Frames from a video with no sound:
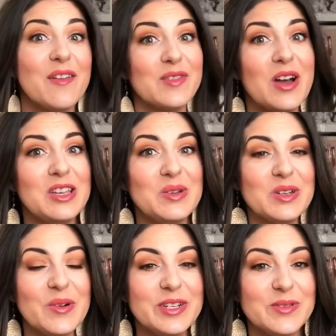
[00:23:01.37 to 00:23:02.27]
if not, you
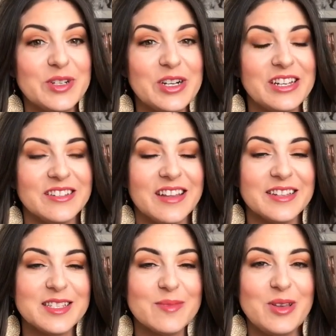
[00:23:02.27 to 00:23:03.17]
can always return it.
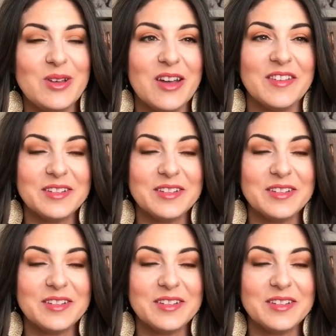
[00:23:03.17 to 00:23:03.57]
That's the beauty of